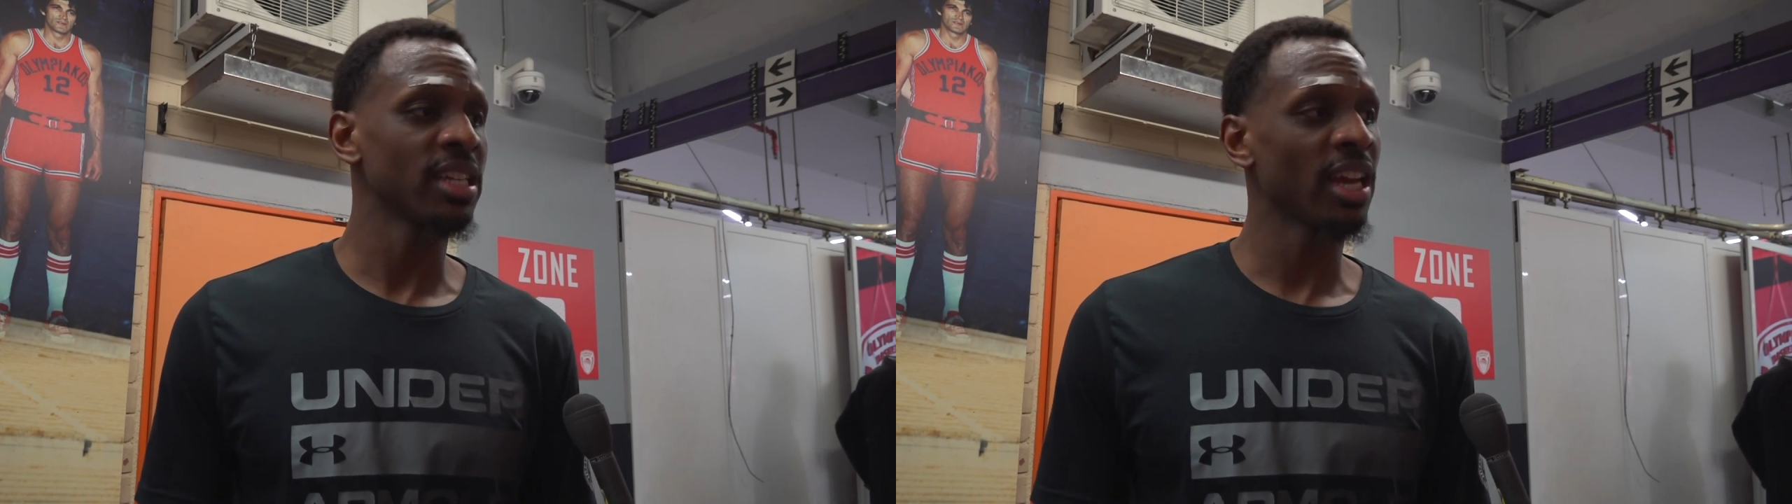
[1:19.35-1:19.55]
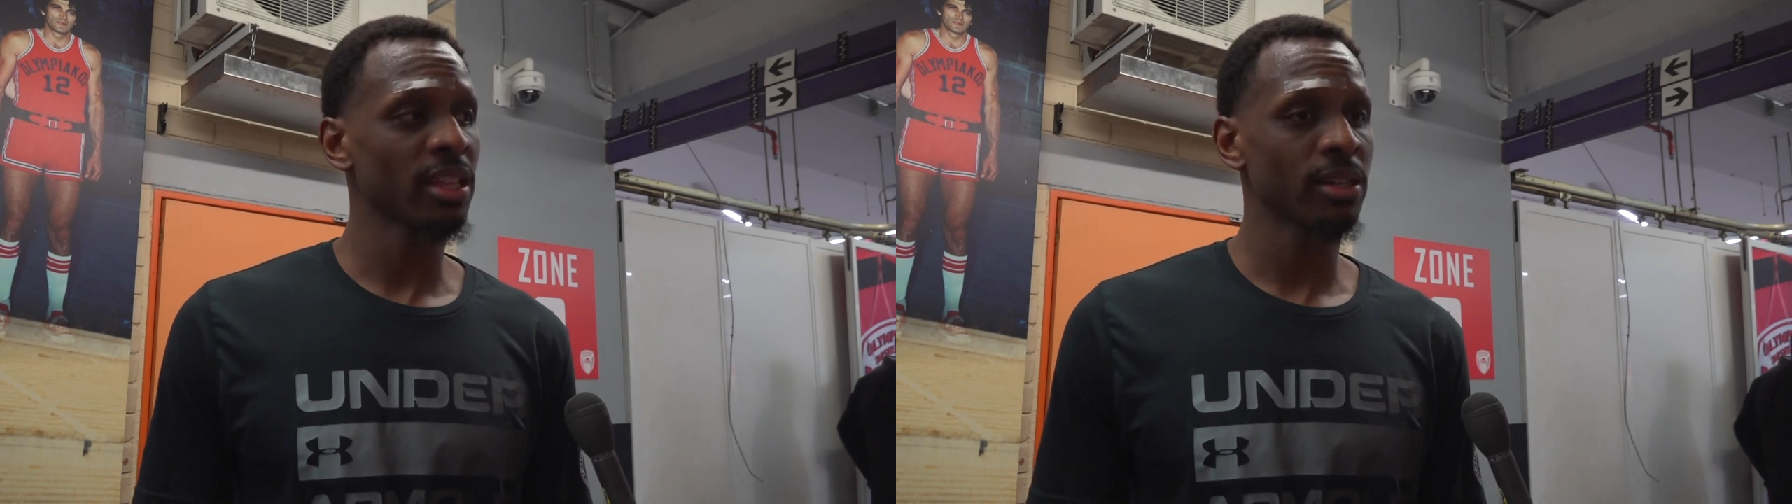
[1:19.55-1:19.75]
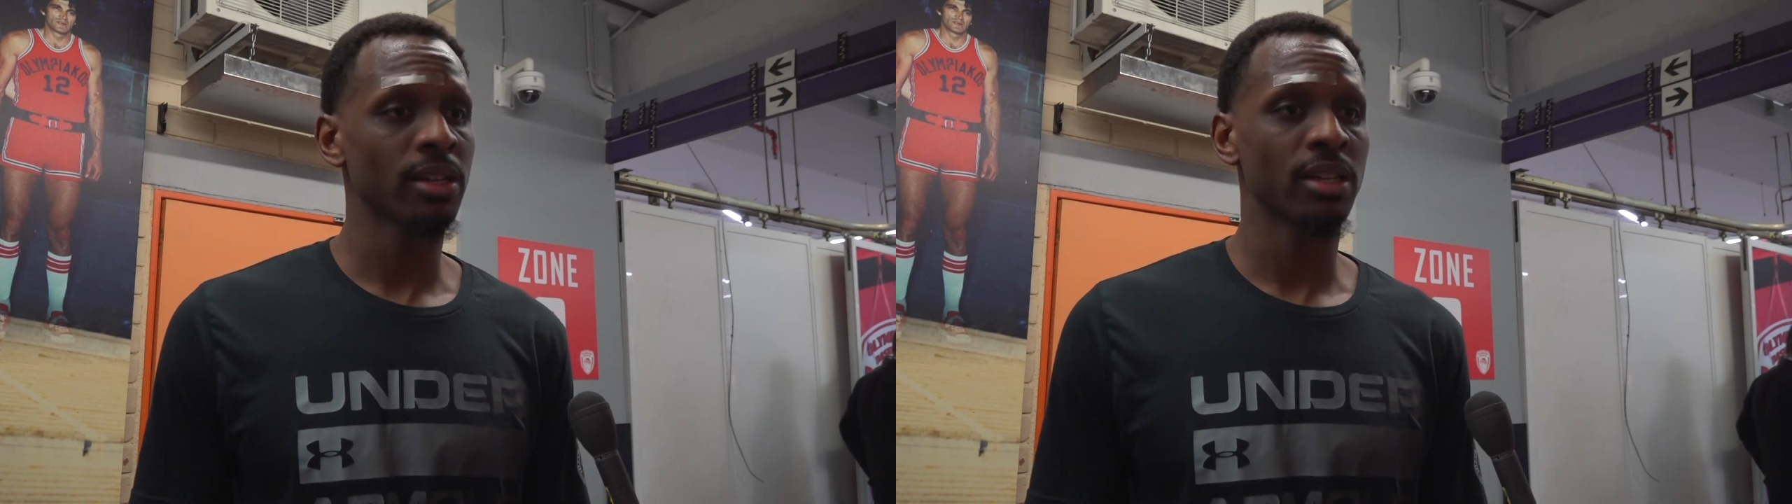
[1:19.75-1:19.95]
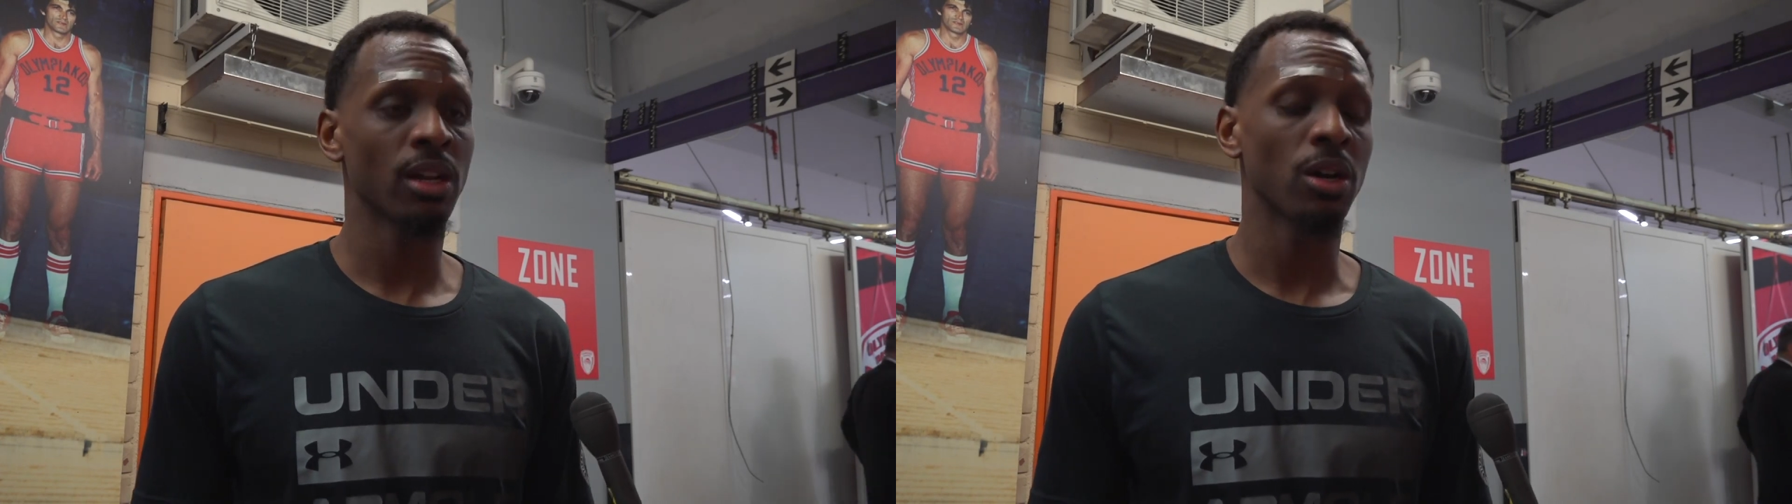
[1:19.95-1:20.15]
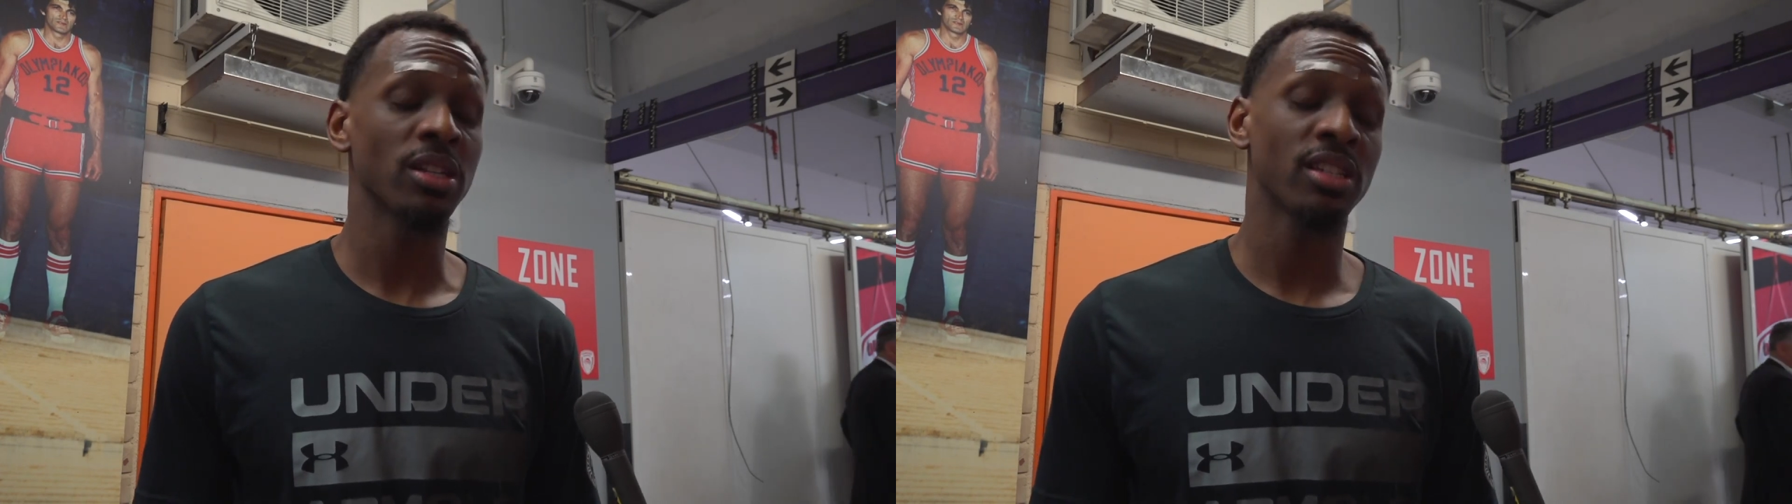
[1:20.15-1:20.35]
together, you
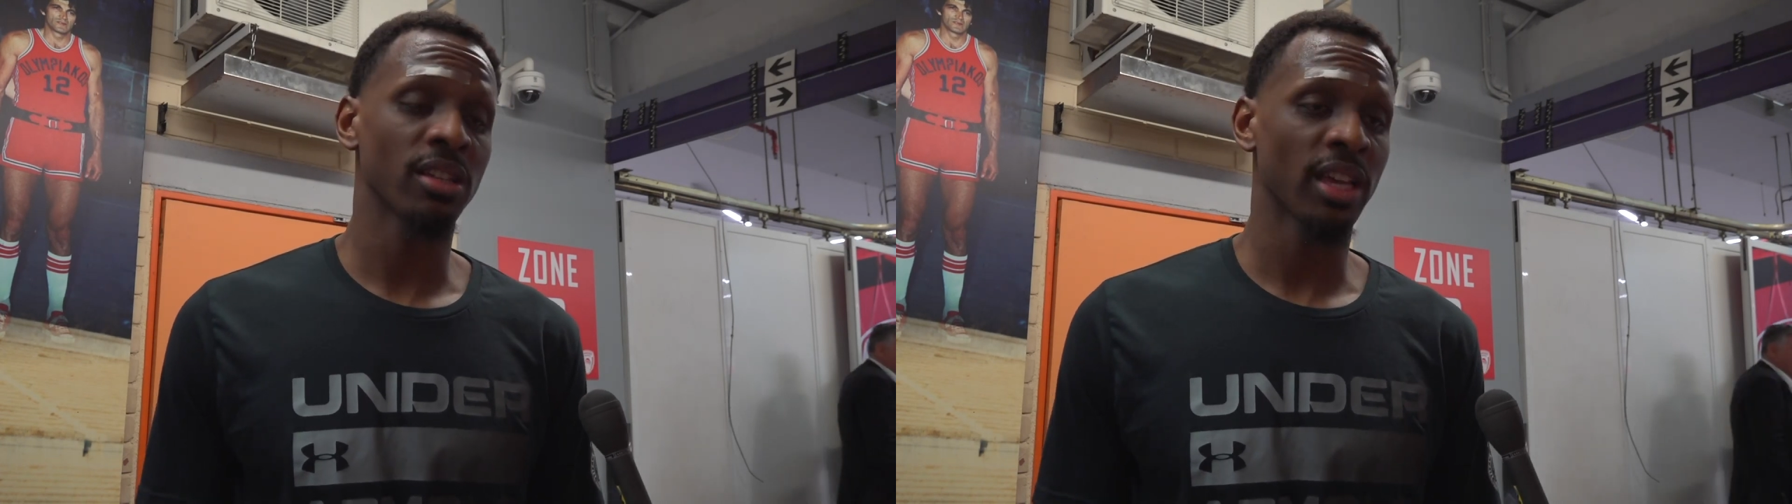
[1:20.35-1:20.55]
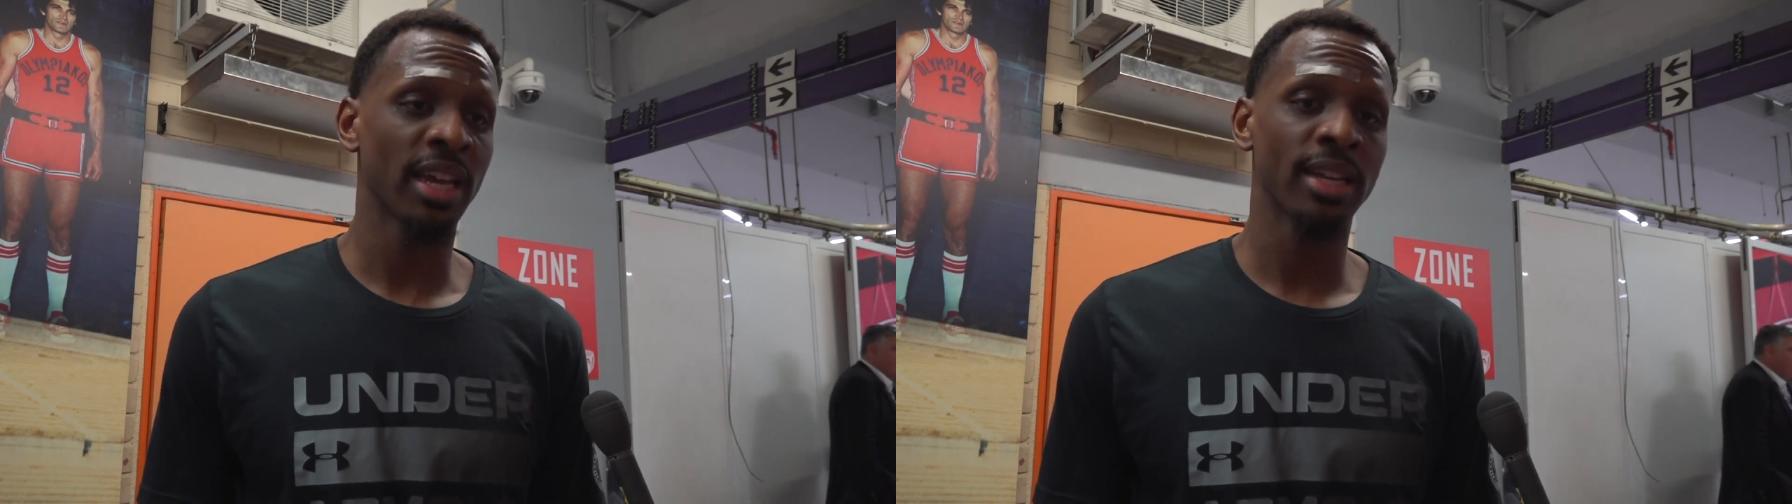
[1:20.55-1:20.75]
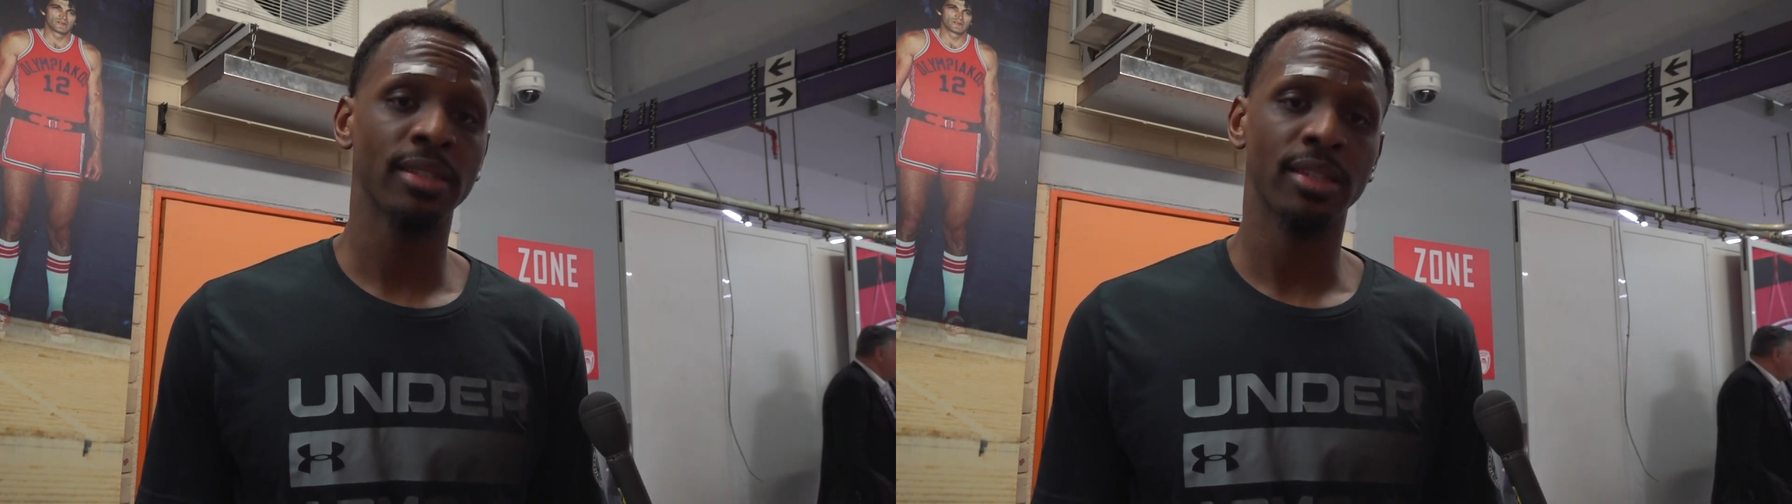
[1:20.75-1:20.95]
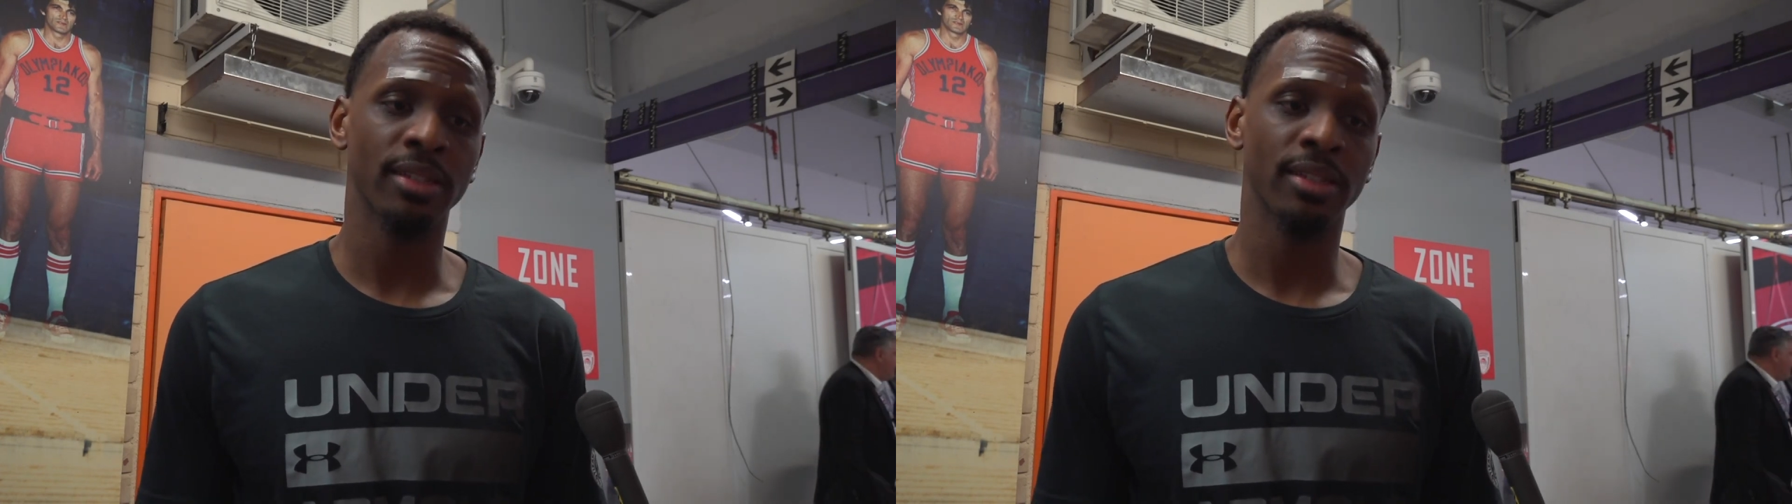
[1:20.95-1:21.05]
know, until the end.